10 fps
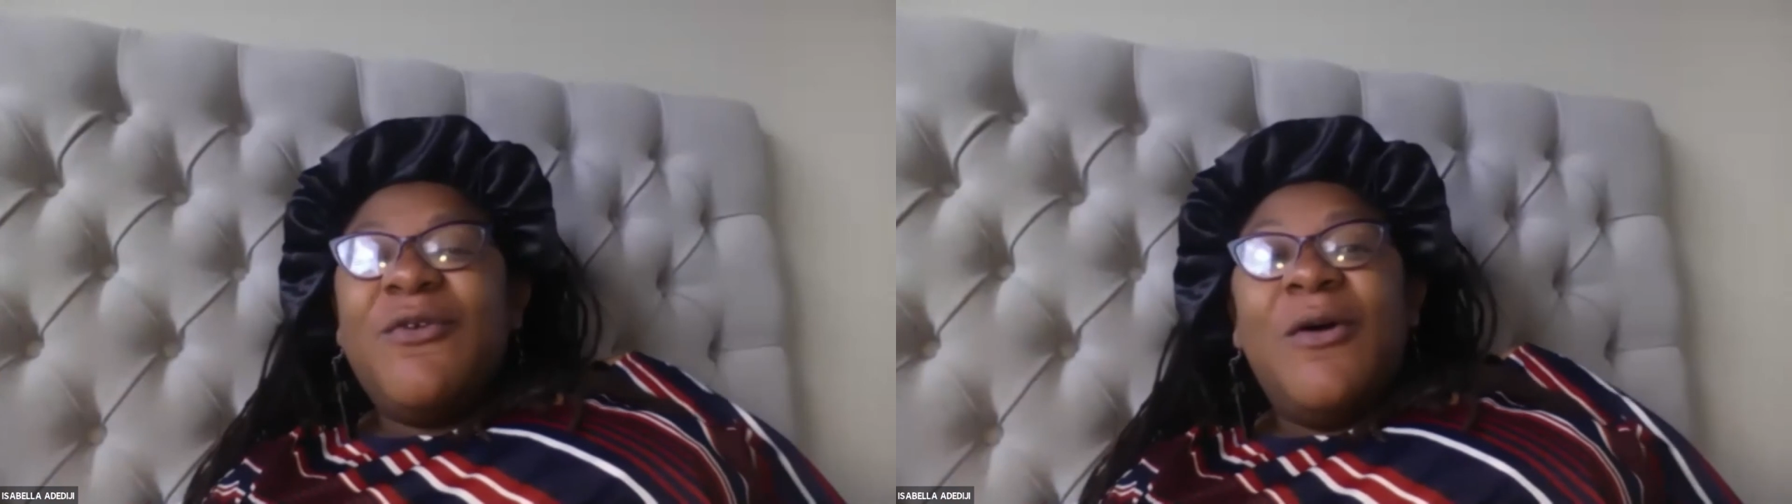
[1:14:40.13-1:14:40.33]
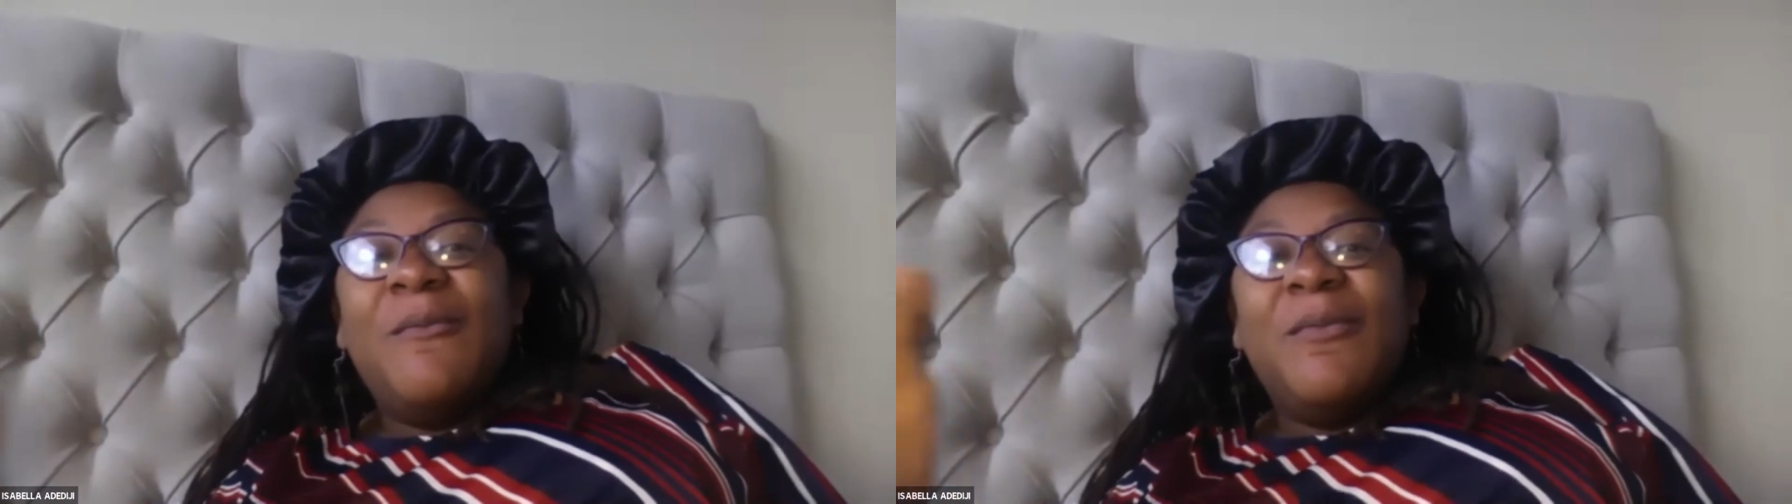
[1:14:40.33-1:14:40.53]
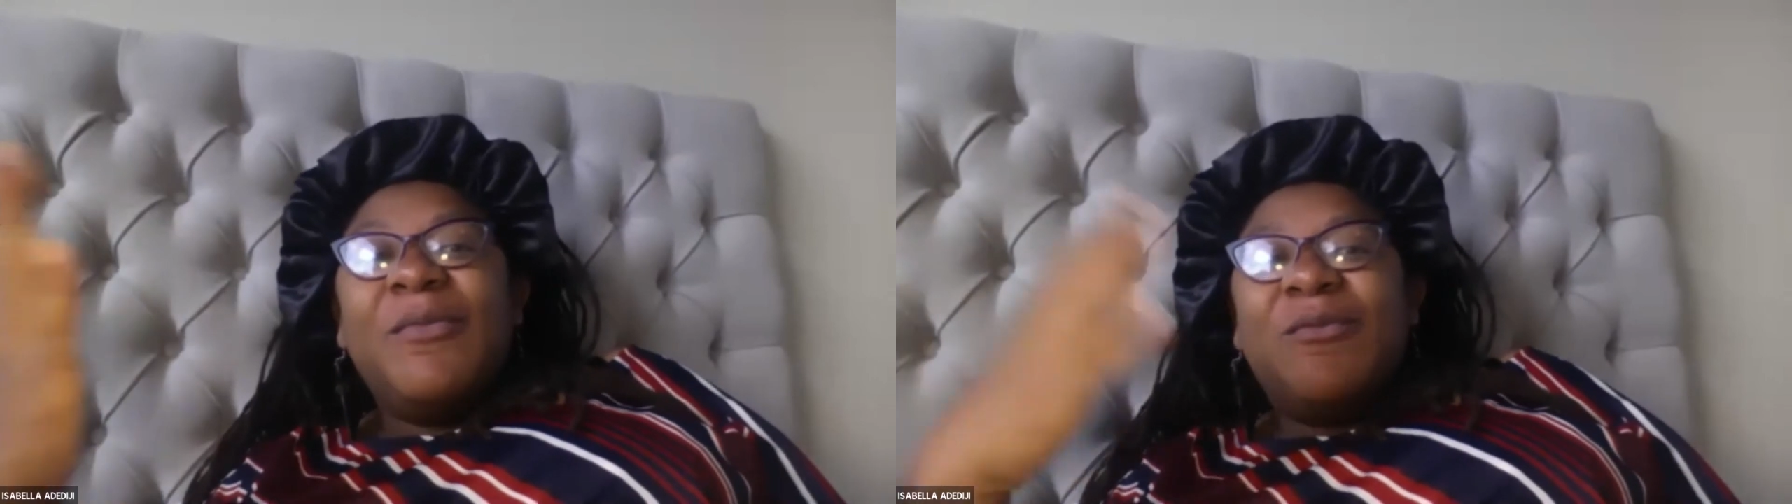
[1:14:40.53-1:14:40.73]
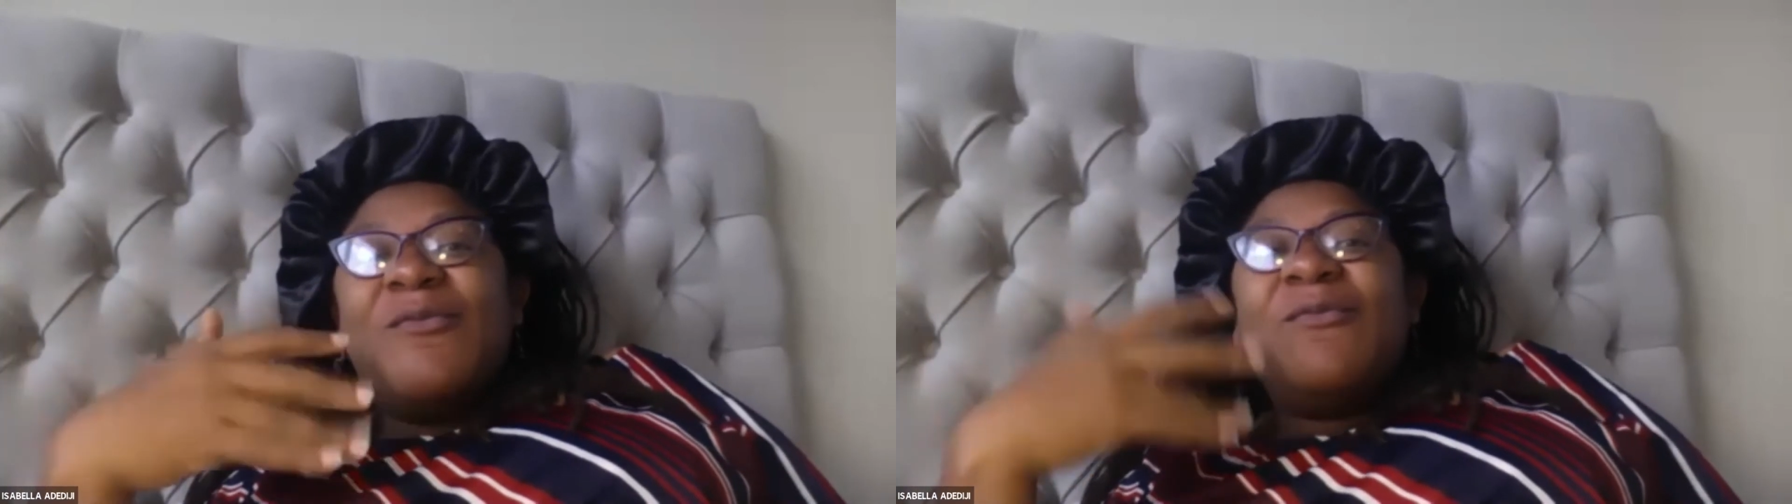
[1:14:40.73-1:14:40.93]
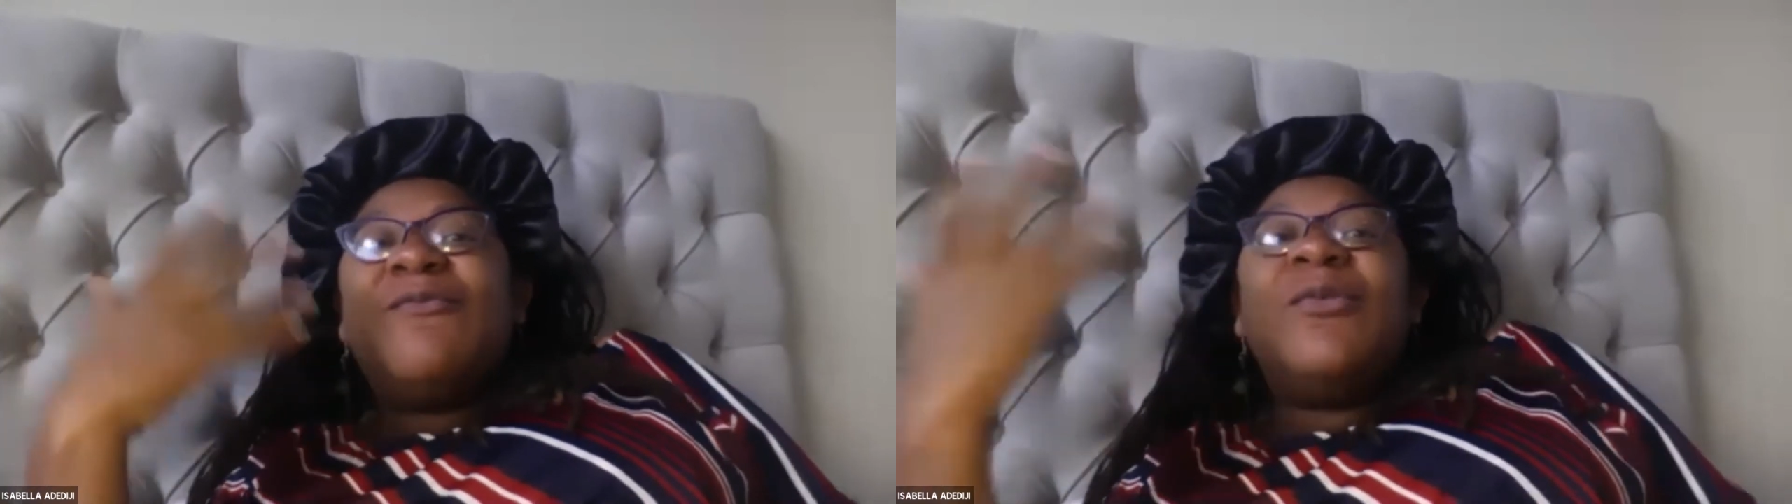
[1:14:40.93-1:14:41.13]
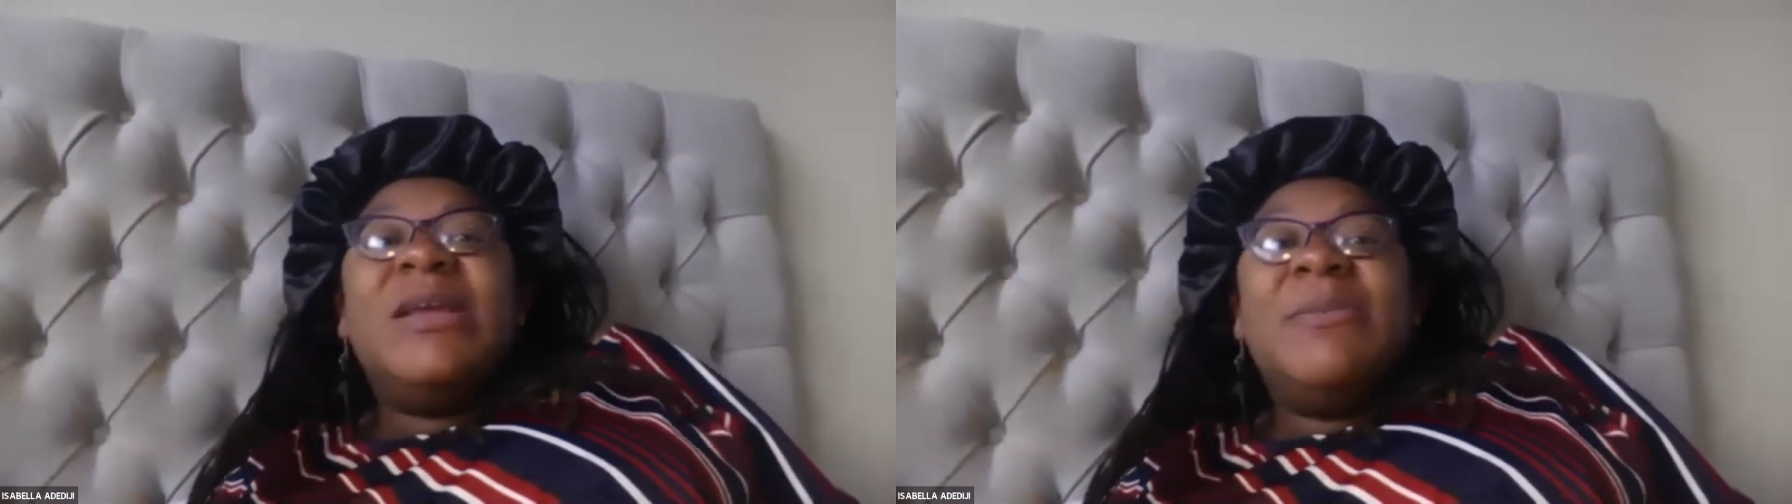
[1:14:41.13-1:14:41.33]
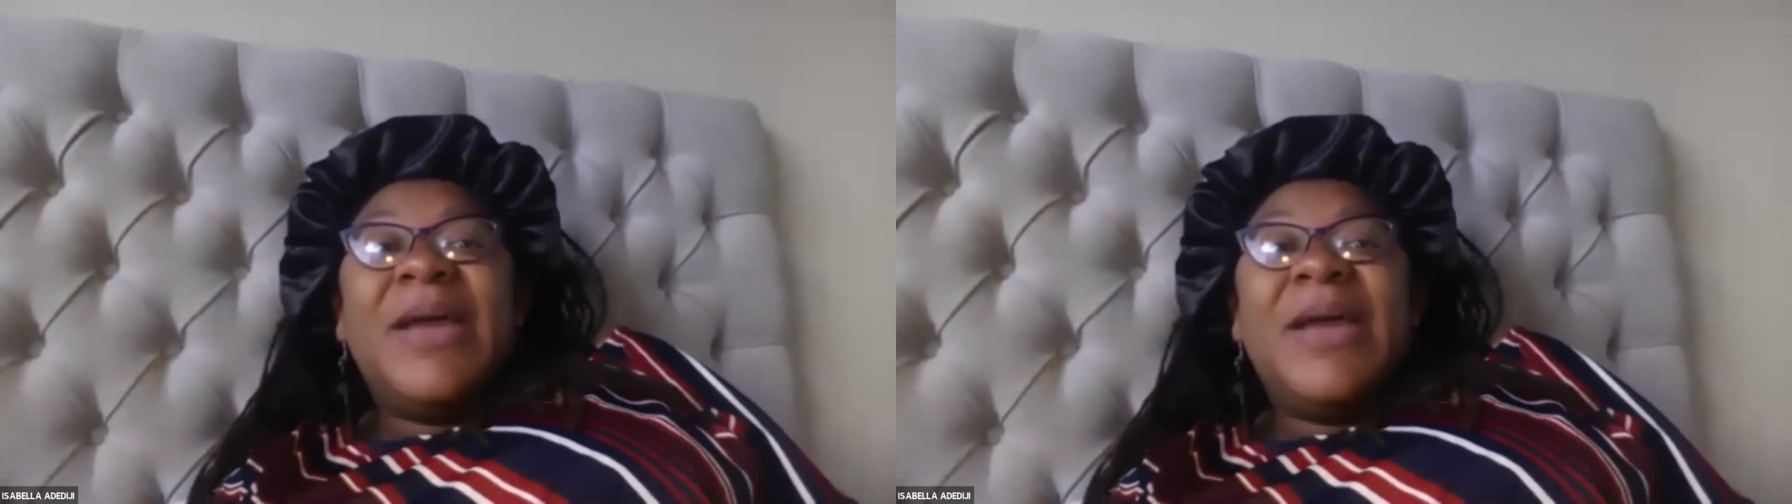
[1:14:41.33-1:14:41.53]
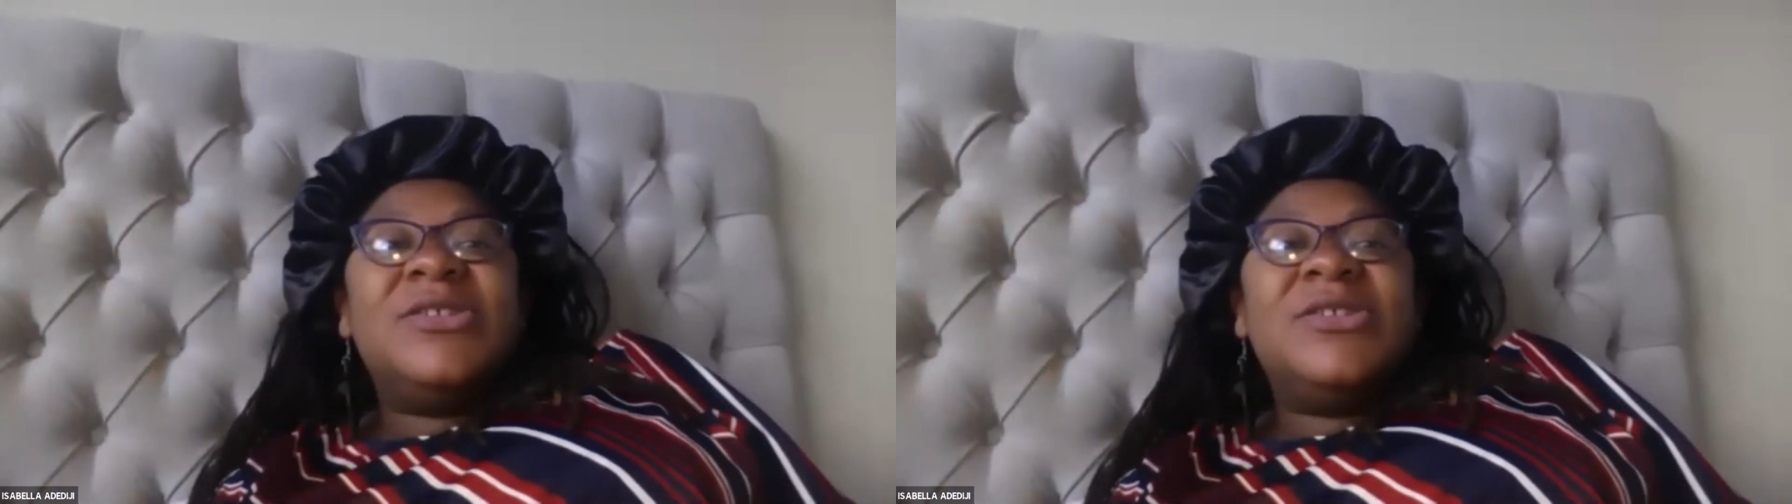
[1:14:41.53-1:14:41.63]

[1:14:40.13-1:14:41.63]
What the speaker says: From the